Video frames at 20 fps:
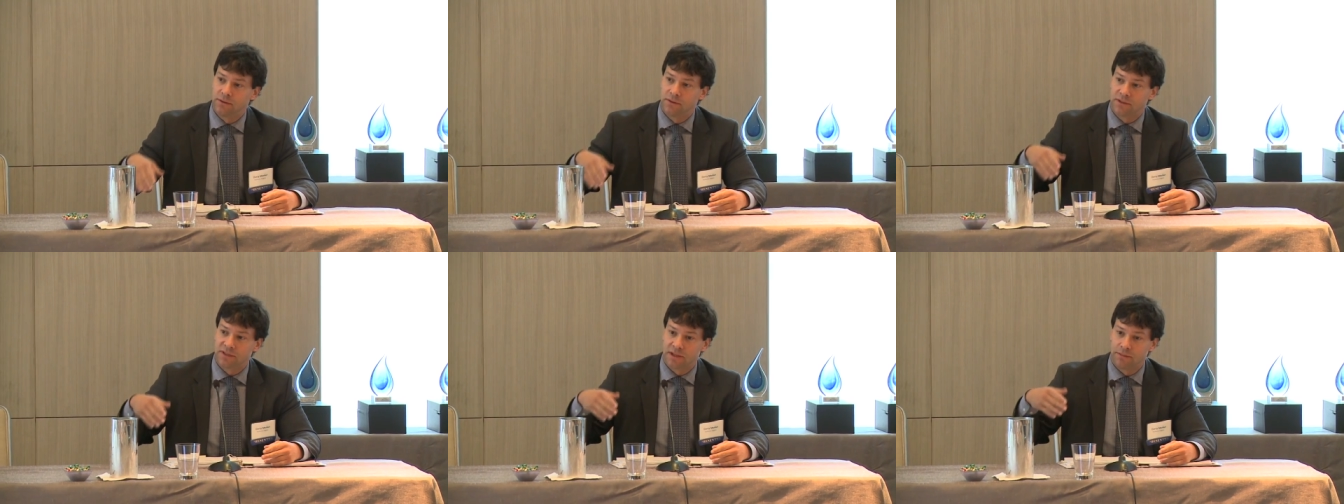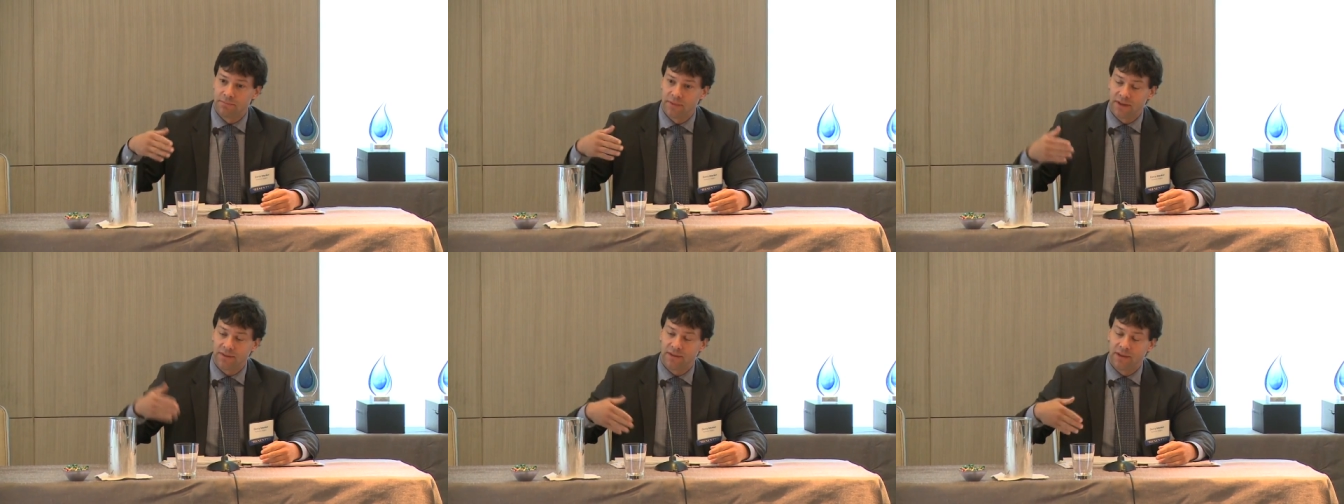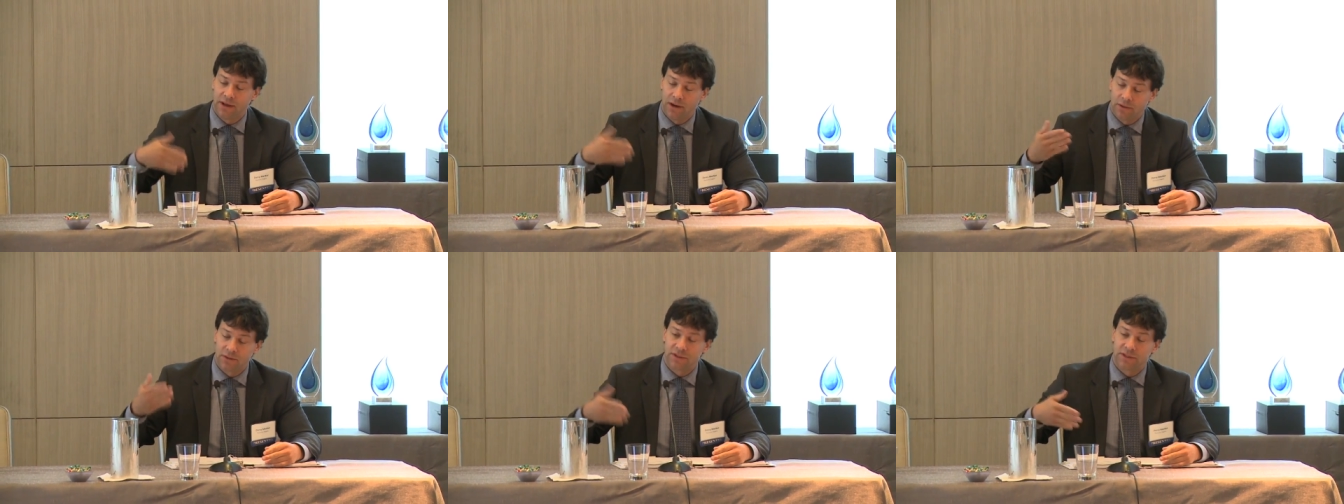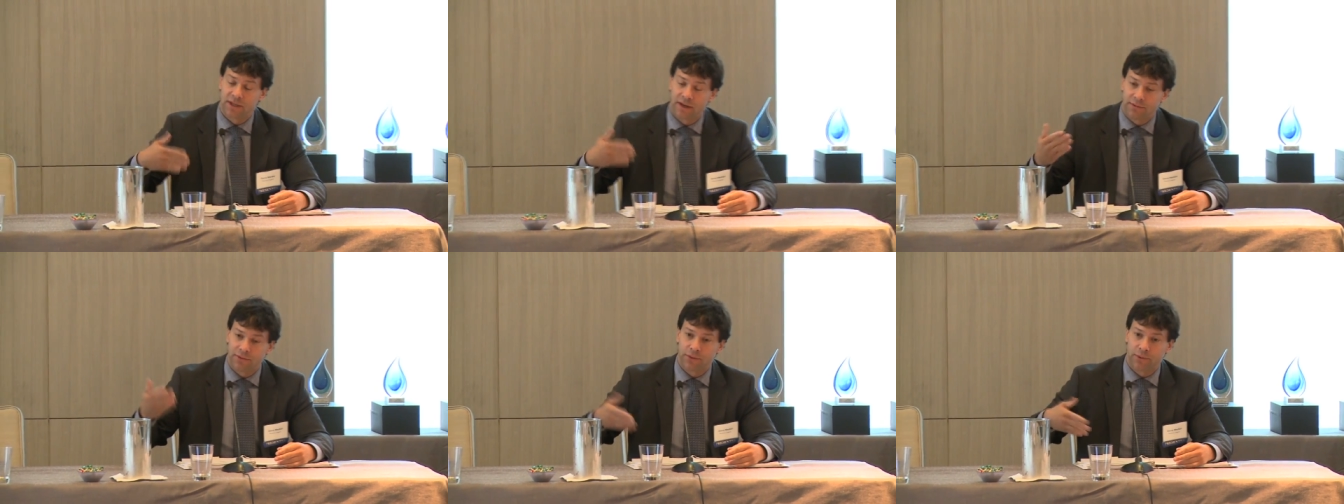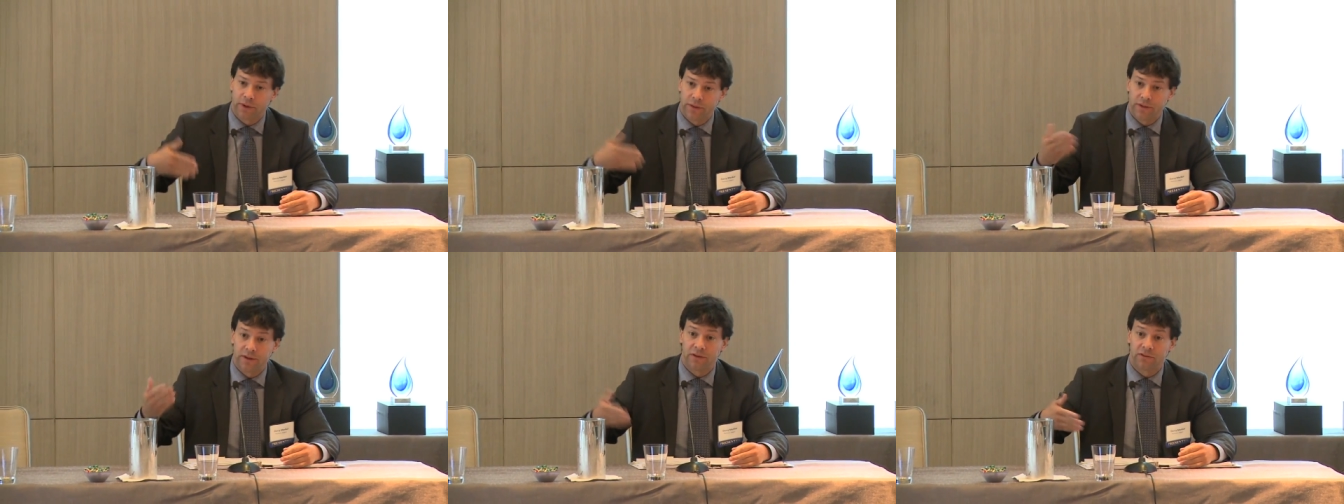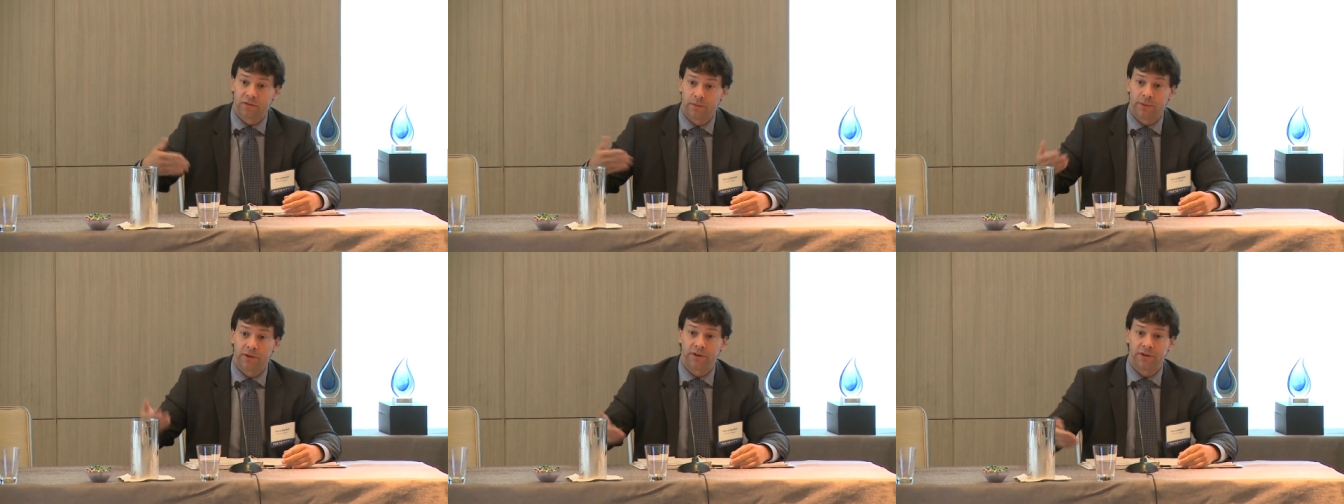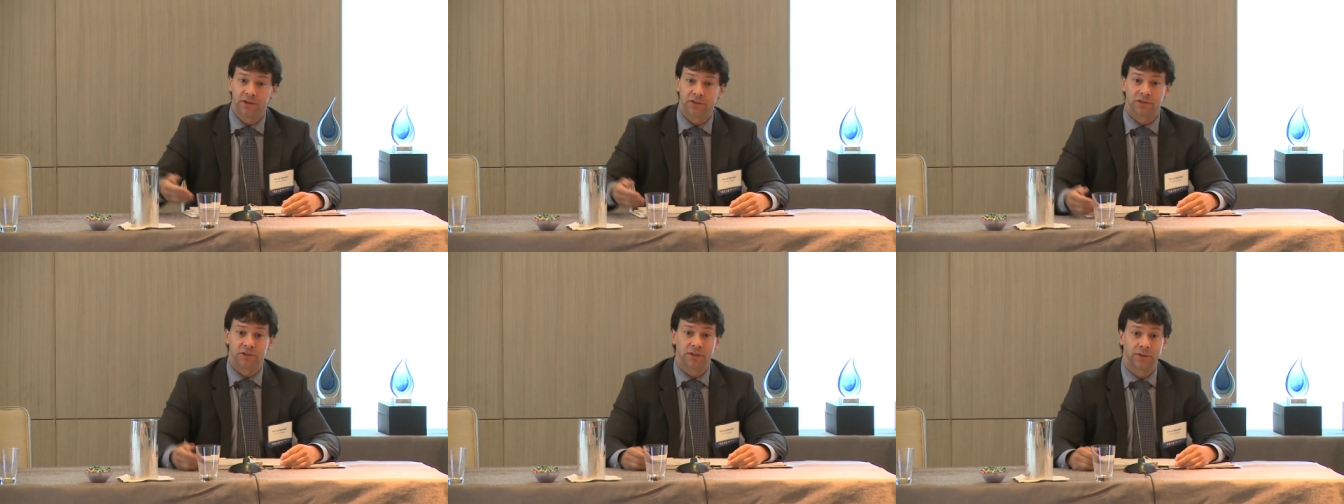submit the OCF or the
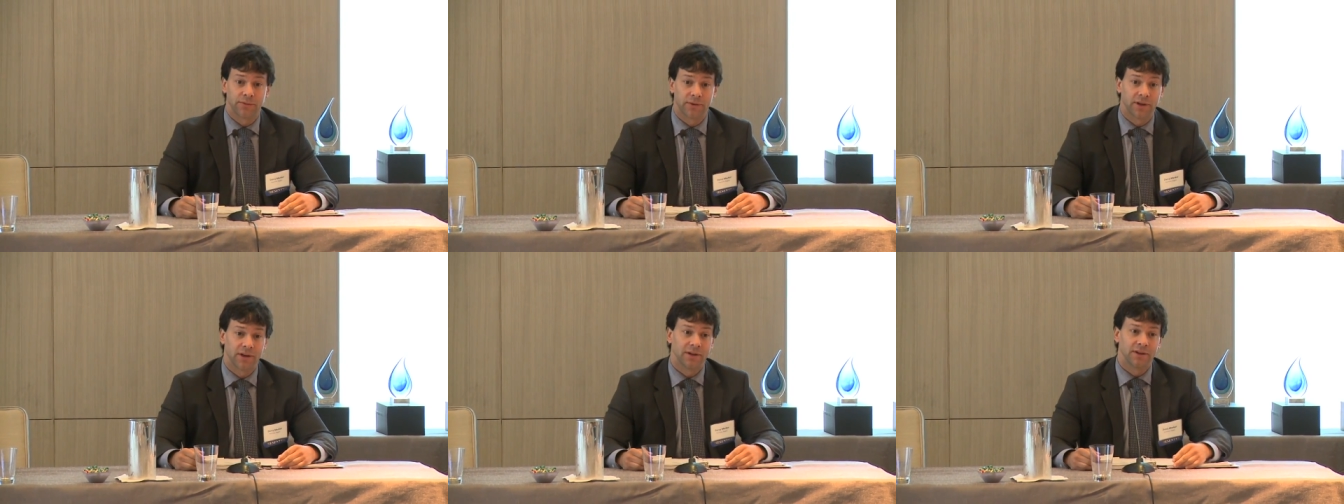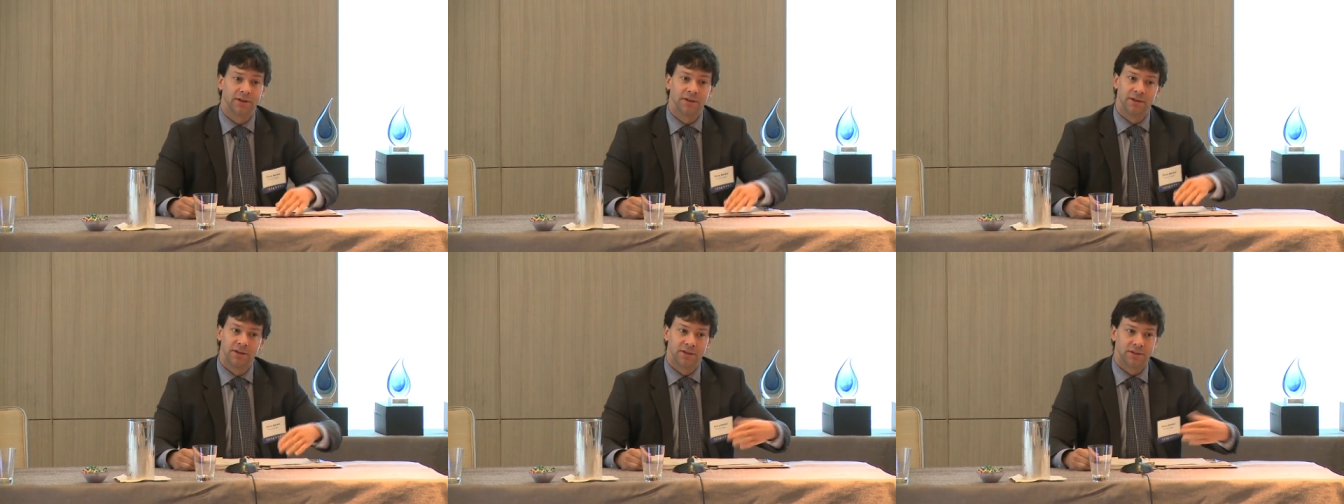disability certificate